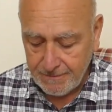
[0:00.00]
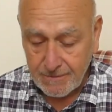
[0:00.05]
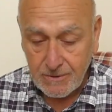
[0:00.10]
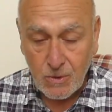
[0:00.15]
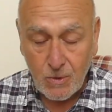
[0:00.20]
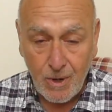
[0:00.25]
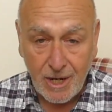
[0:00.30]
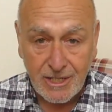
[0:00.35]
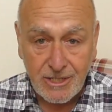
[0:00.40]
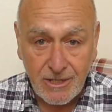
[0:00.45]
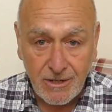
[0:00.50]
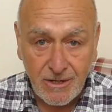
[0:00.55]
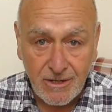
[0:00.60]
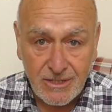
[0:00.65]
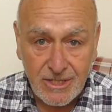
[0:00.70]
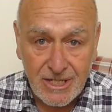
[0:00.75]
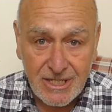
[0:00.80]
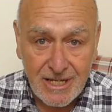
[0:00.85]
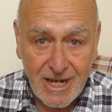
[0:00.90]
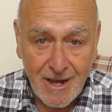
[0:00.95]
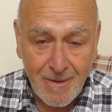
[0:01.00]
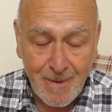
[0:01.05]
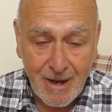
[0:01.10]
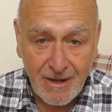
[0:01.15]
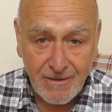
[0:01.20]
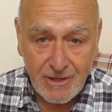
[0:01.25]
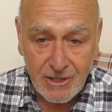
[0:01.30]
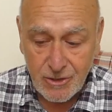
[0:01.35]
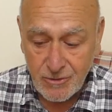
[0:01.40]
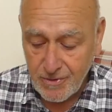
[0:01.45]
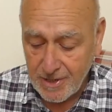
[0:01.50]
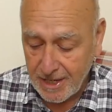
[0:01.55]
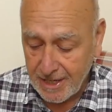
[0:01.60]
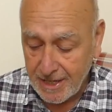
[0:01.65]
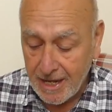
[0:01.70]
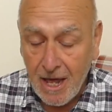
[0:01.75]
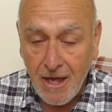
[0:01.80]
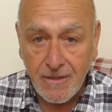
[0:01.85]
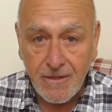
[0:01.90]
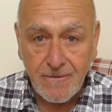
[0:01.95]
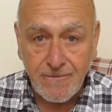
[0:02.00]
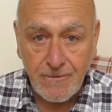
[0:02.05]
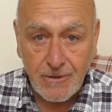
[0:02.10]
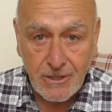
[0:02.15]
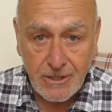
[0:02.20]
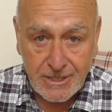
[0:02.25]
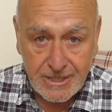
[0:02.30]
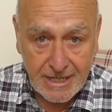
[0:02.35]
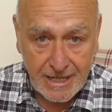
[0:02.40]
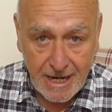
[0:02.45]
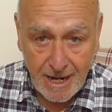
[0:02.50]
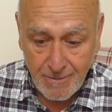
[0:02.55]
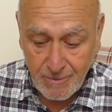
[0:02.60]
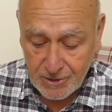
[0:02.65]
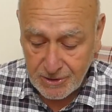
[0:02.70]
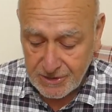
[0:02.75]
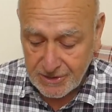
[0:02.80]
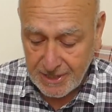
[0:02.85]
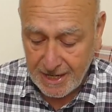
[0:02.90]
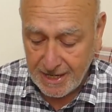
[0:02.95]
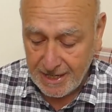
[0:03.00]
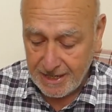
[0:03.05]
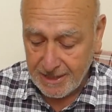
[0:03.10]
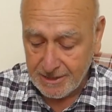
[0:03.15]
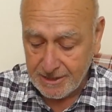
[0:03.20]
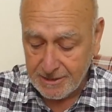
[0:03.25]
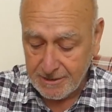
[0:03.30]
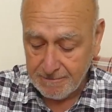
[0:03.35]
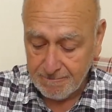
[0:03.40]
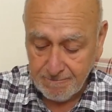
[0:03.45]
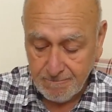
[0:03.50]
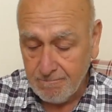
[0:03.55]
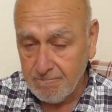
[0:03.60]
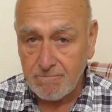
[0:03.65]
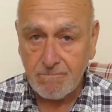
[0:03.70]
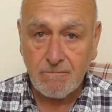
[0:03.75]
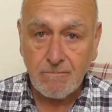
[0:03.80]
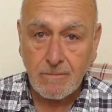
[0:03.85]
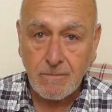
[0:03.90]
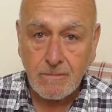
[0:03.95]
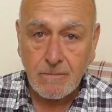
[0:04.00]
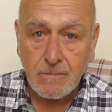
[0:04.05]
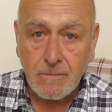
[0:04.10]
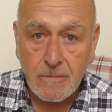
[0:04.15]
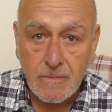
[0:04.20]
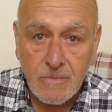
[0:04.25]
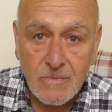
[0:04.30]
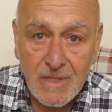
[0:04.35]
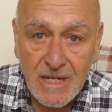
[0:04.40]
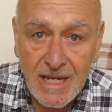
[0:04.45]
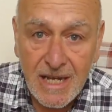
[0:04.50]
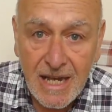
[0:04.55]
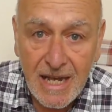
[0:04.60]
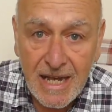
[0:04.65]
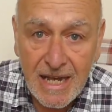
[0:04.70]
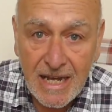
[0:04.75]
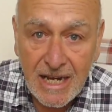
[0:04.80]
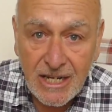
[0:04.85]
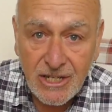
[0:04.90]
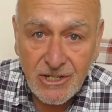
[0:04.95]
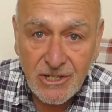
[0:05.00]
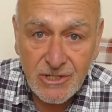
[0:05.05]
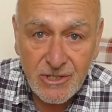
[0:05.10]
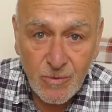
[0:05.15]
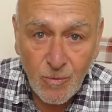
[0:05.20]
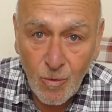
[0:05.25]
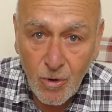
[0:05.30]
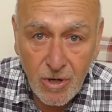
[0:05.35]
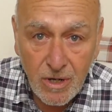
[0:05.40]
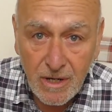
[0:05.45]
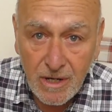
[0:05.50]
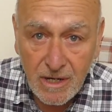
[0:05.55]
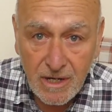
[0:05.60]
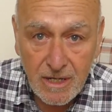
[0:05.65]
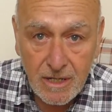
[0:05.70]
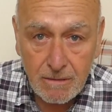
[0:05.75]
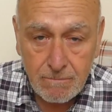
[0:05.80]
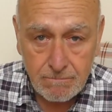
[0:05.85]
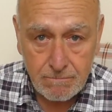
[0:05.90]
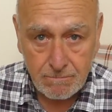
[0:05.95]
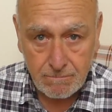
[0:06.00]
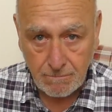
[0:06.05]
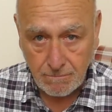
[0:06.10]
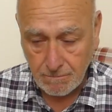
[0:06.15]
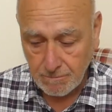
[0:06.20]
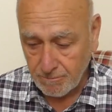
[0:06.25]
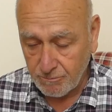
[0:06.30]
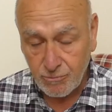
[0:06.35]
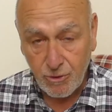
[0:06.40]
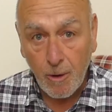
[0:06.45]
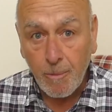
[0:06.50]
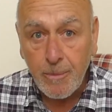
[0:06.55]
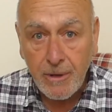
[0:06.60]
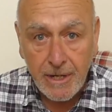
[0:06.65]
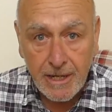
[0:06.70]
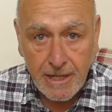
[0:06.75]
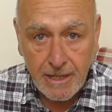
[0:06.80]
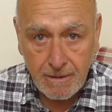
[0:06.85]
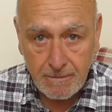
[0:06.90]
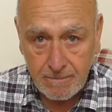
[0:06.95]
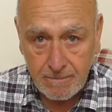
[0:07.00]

Quite a lot to say about this, really. The first thing I must say is it doesn't work properly.